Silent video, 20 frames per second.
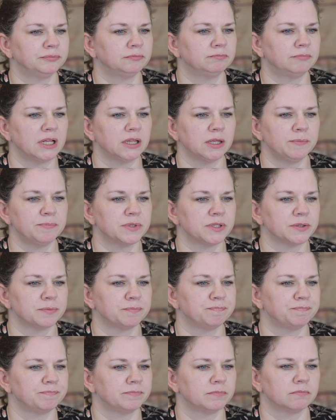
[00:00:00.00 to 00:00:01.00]
My
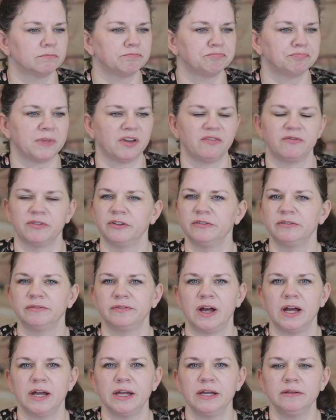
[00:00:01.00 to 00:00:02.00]
lips, they feel
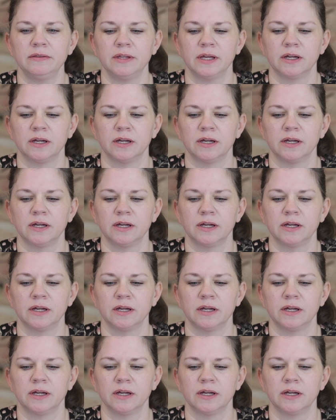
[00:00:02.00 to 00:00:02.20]
fine.